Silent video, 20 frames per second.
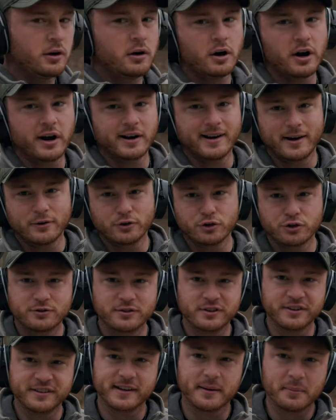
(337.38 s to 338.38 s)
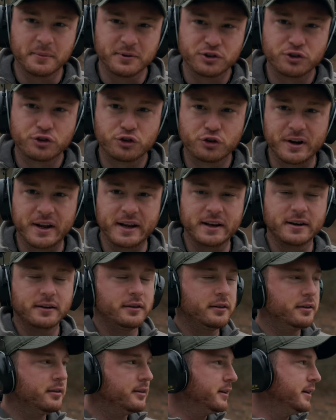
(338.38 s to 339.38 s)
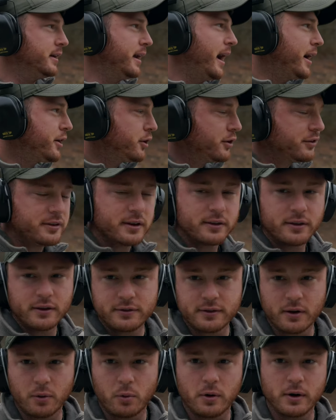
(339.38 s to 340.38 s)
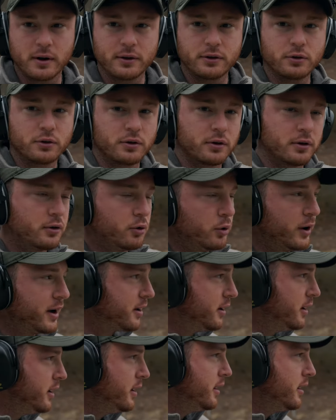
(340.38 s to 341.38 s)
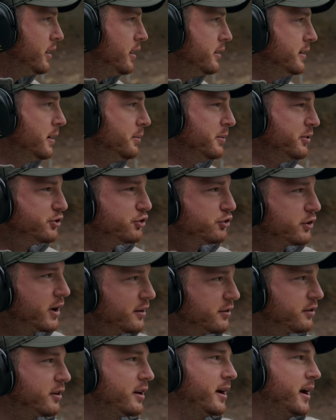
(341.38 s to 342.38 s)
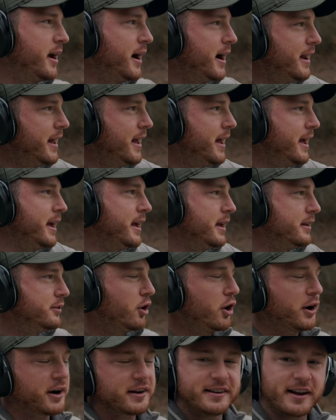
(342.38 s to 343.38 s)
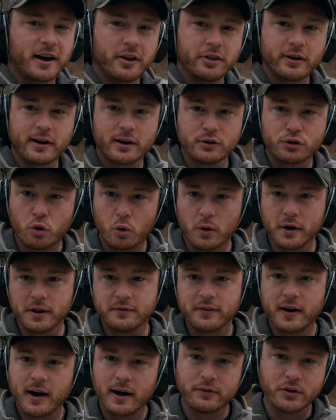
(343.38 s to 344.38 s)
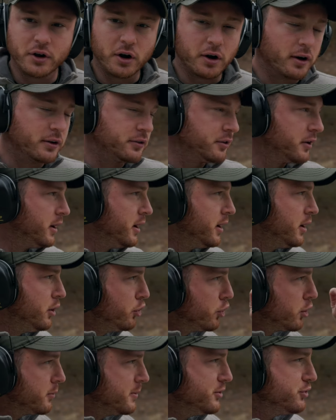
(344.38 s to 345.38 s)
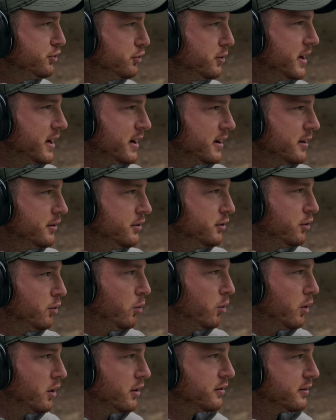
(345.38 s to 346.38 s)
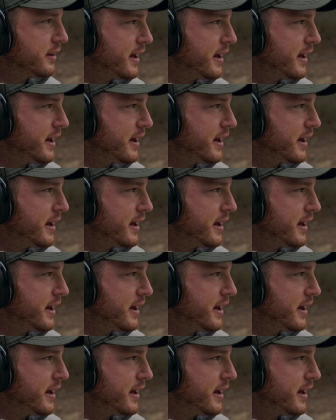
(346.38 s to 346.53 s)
All right, now just to demonstrate the accuracy of this, I wanna do a quick demonstration. I got a target down there at 25 yards. We're gonna be shooting towards